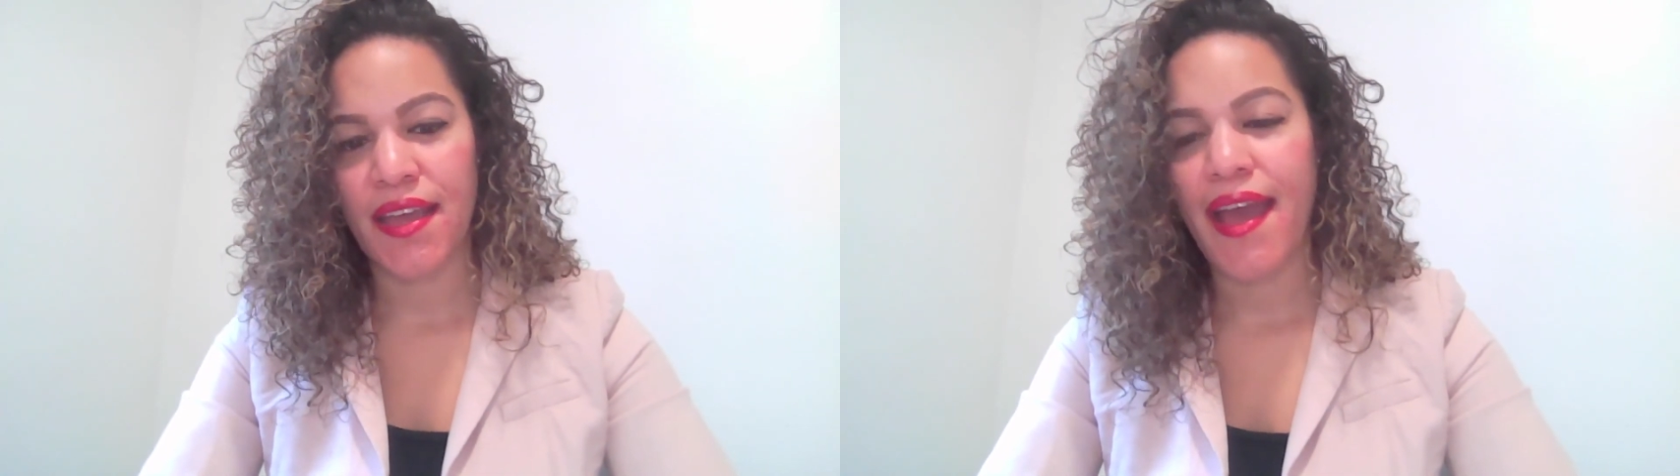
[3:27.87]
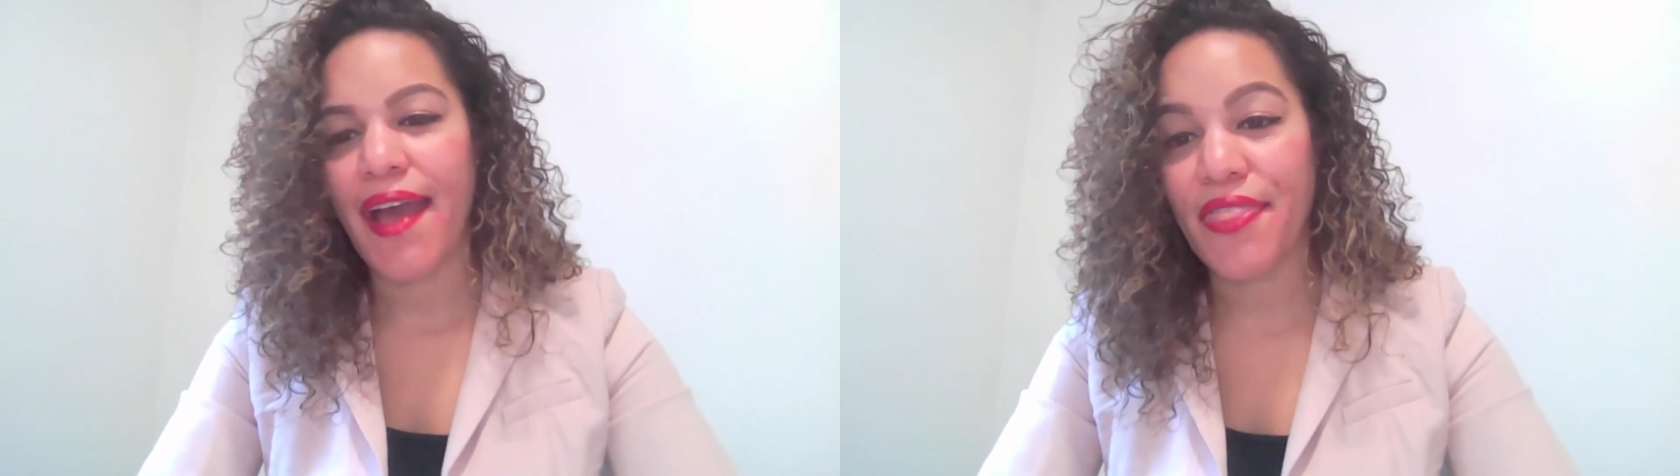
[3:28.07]

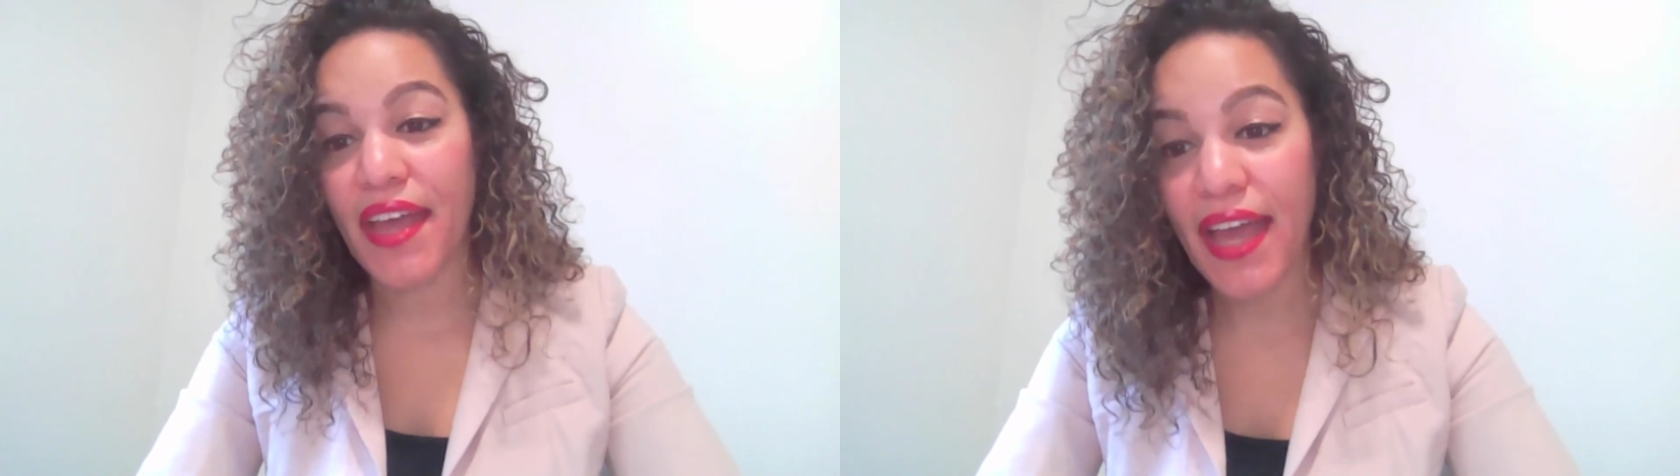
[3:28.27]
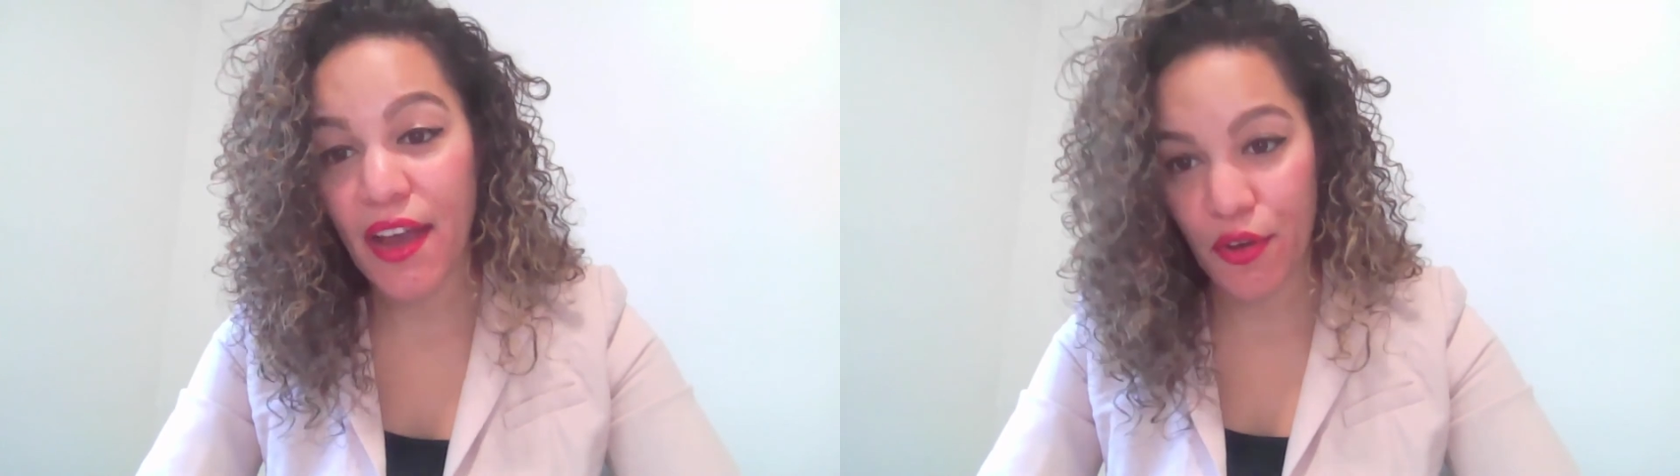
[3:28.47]
and the
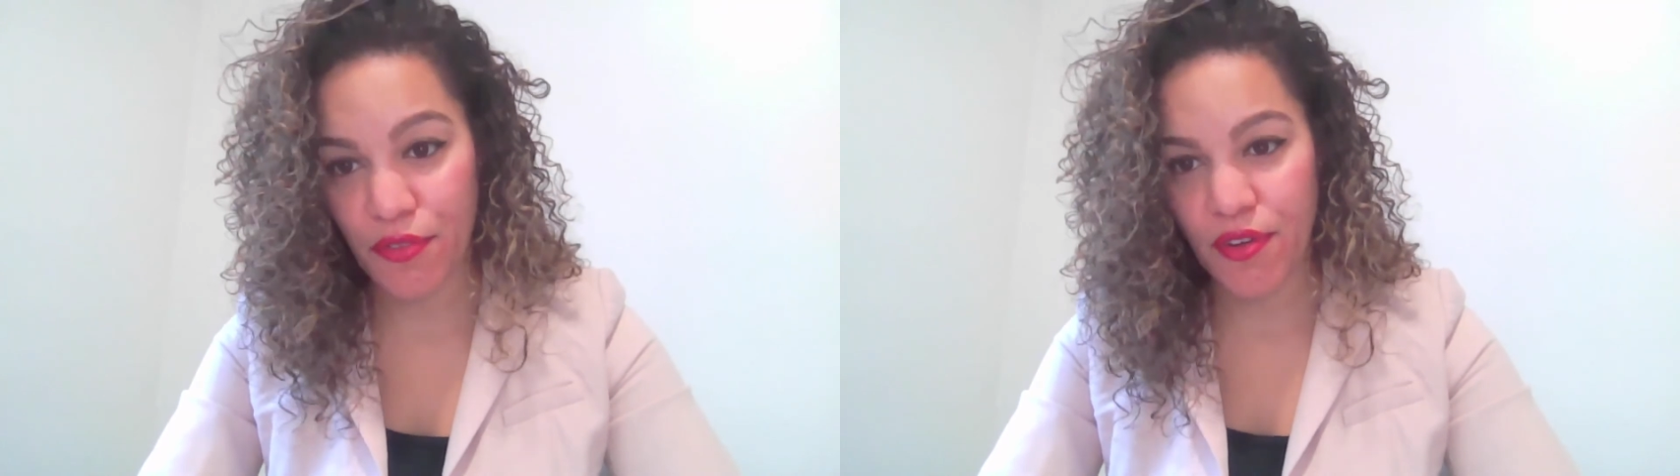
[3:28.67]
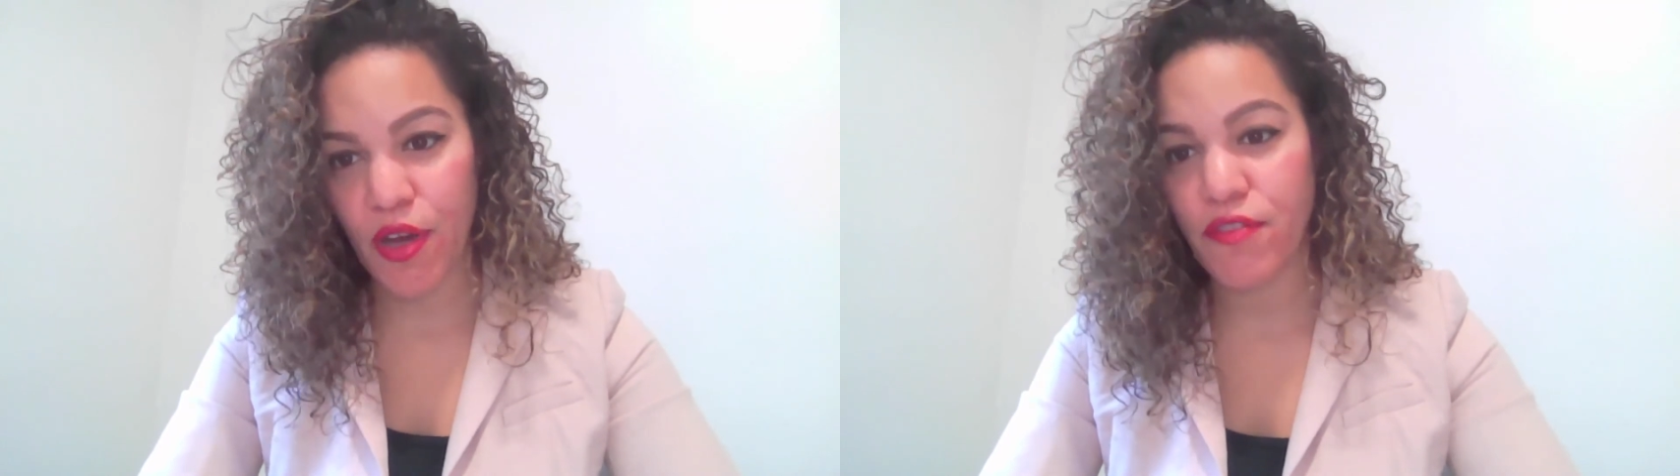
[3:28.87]
health
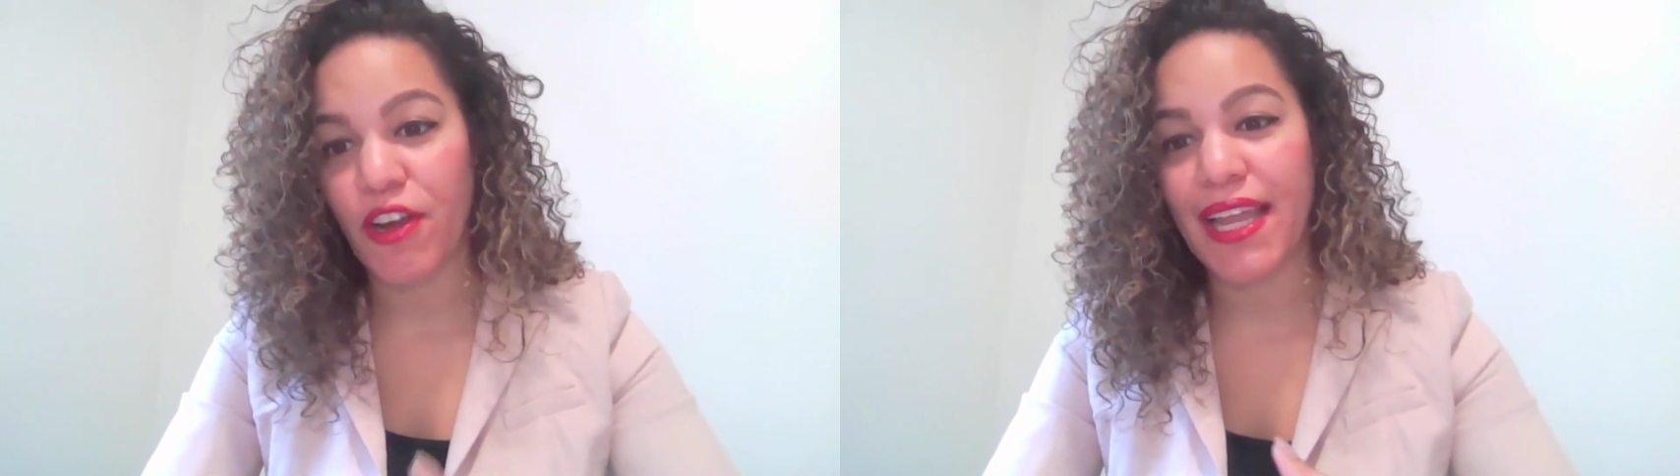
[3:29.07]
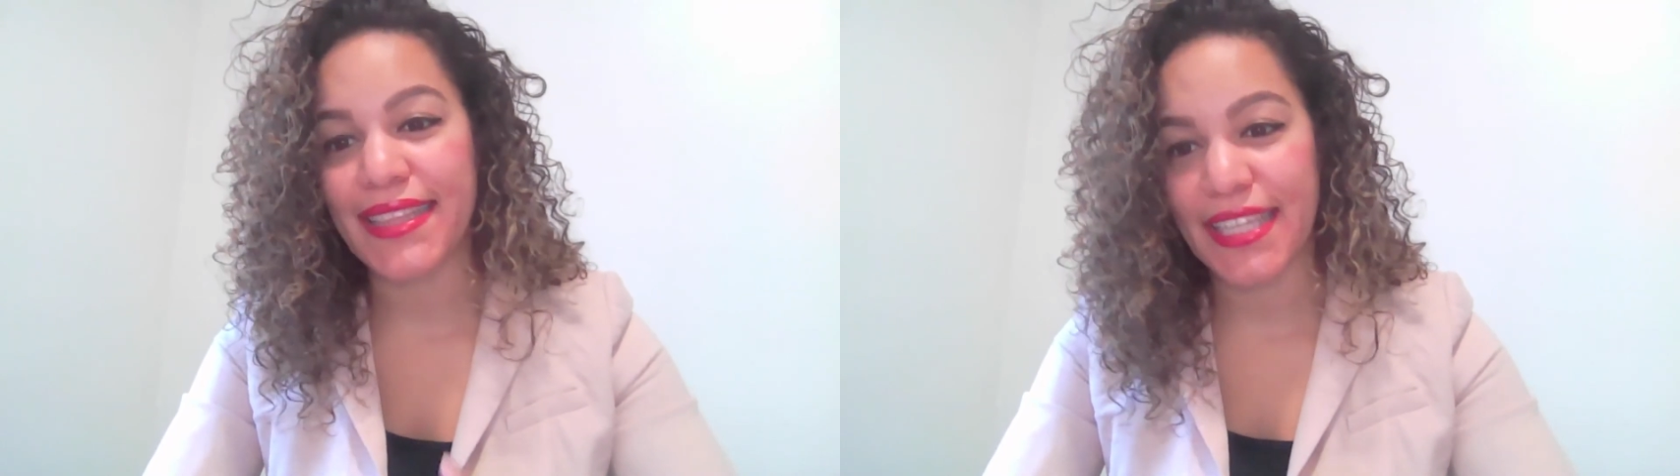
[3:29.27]
of our
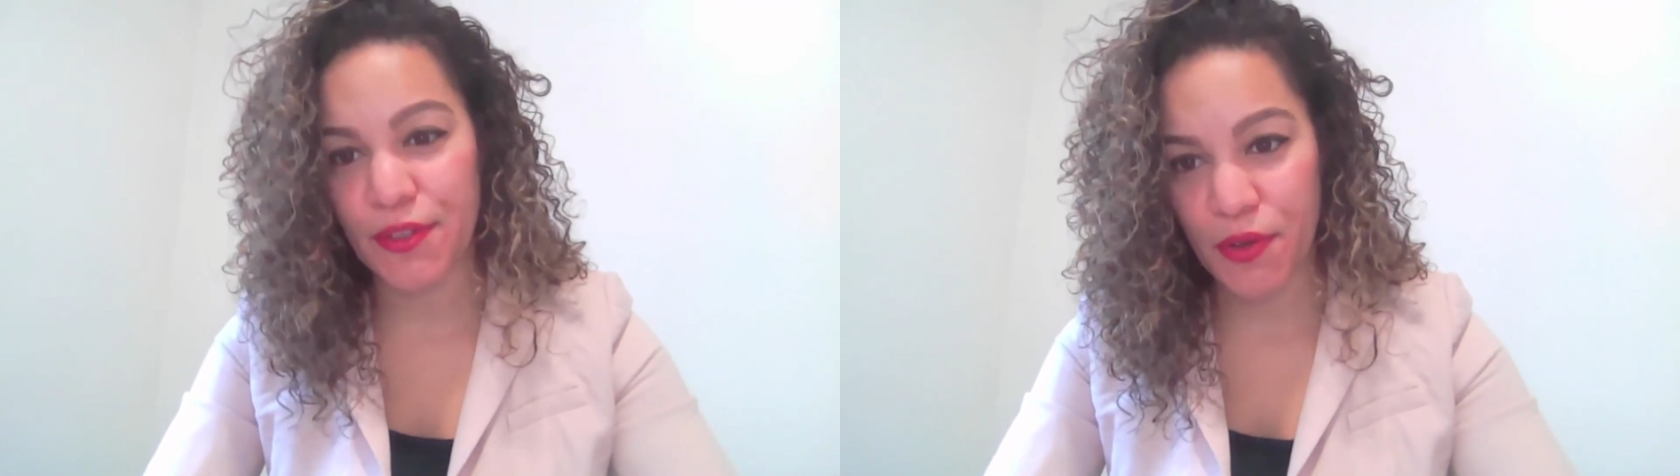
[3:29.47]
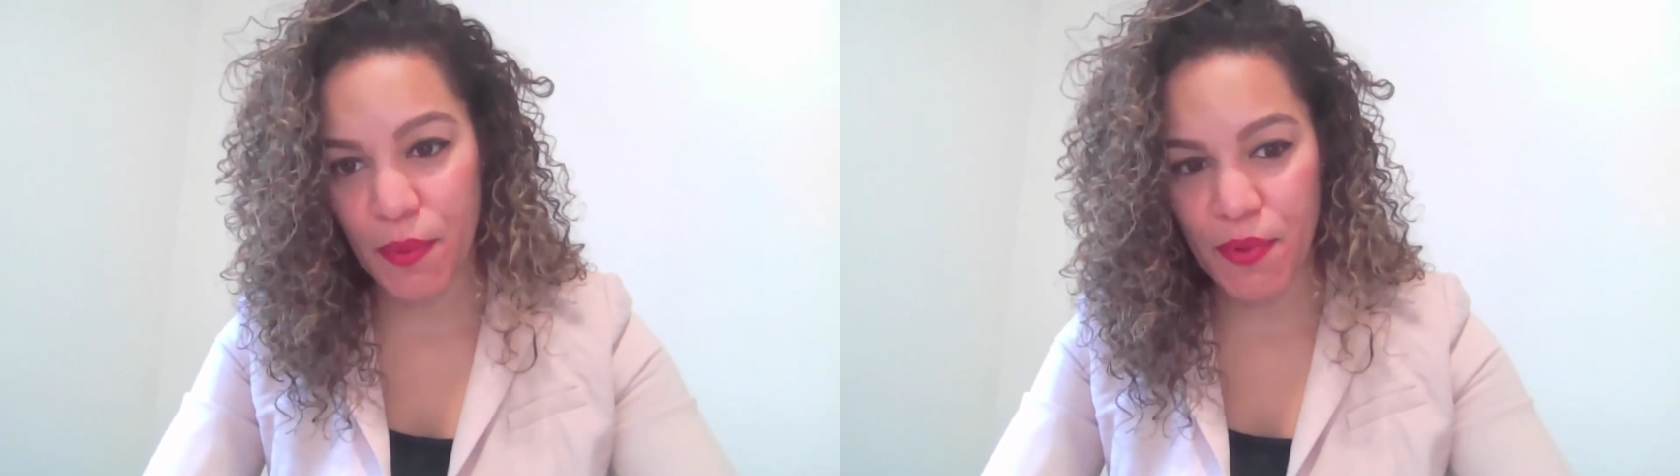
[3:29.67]
Latino
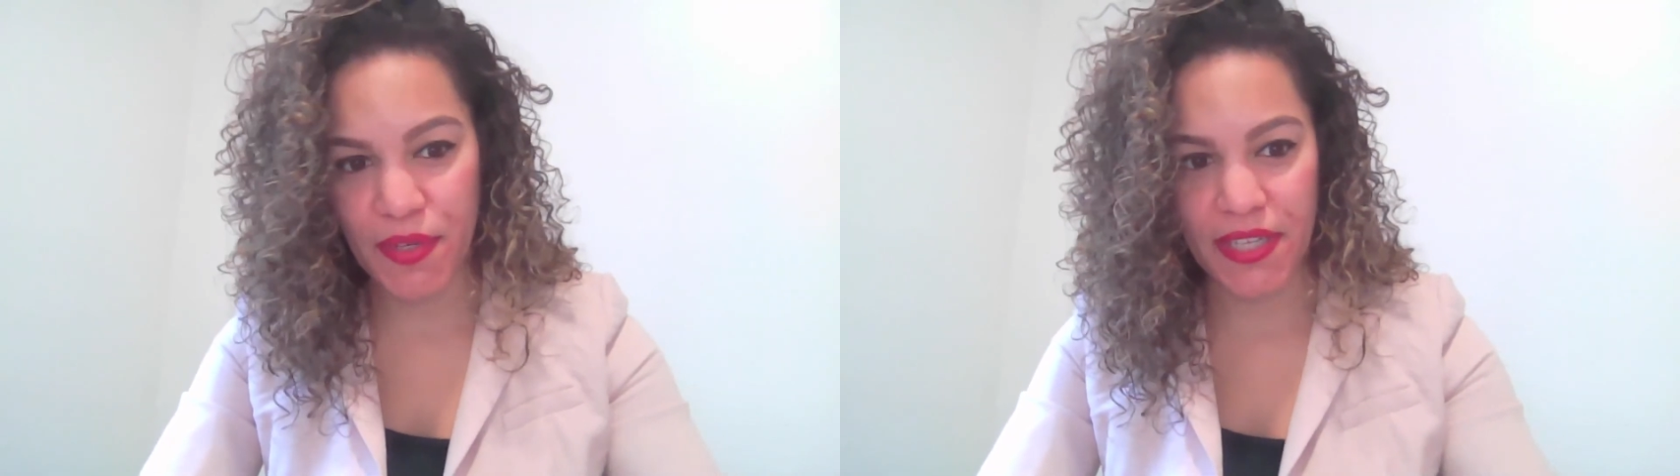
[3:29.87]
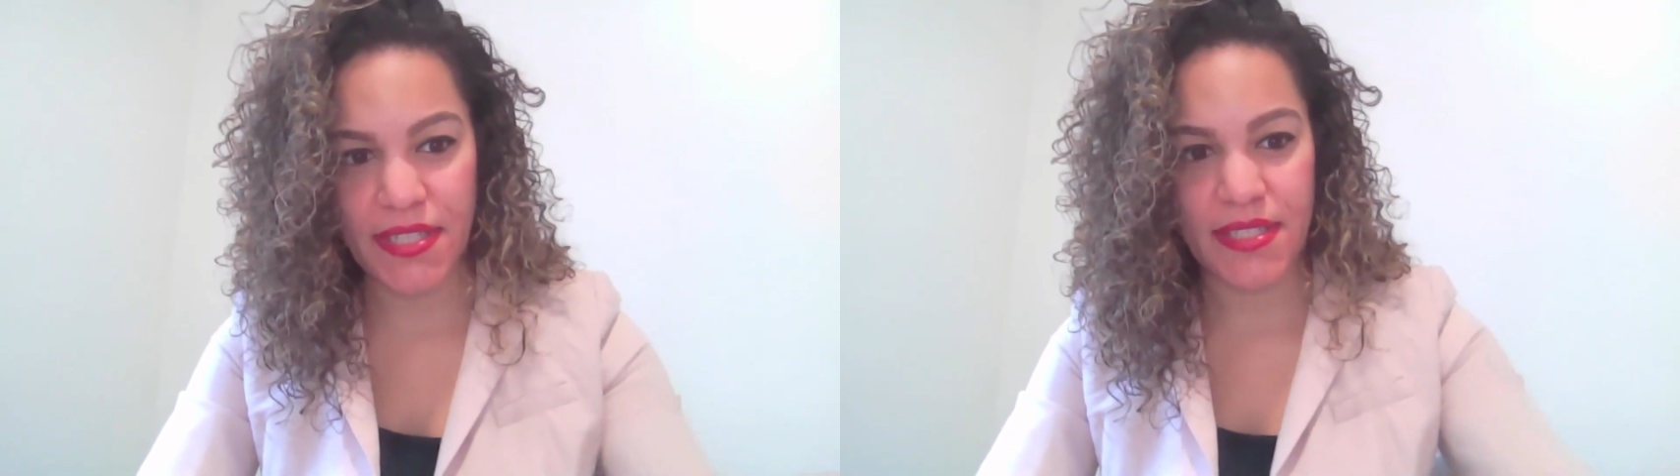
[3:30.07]

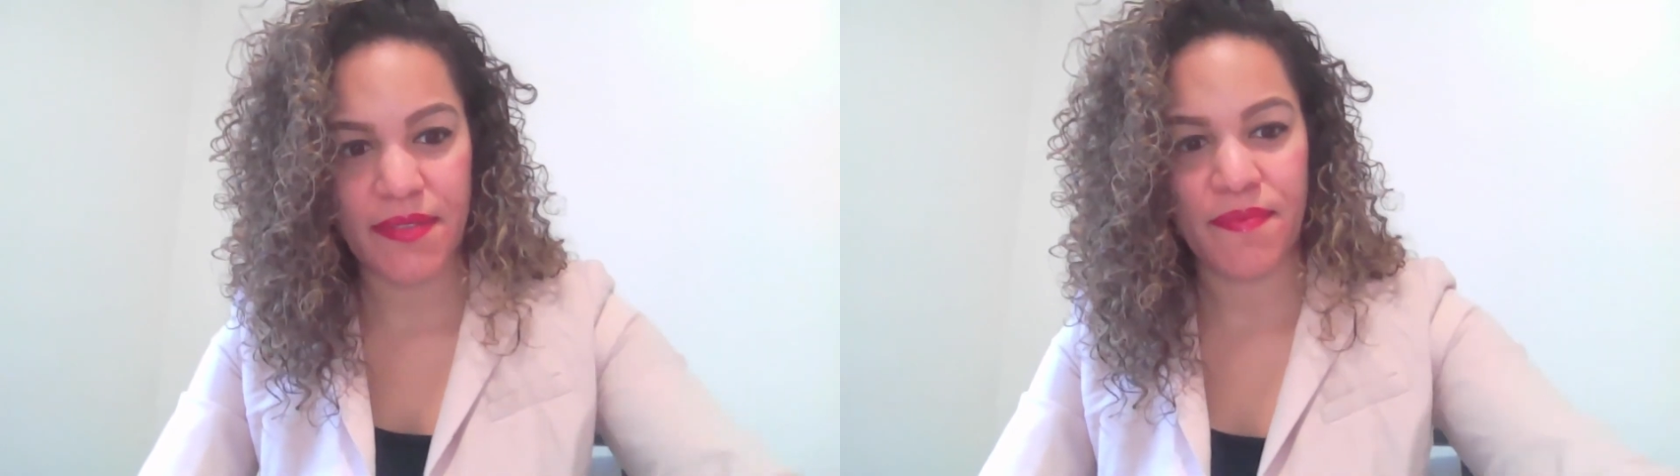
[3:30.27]
communities.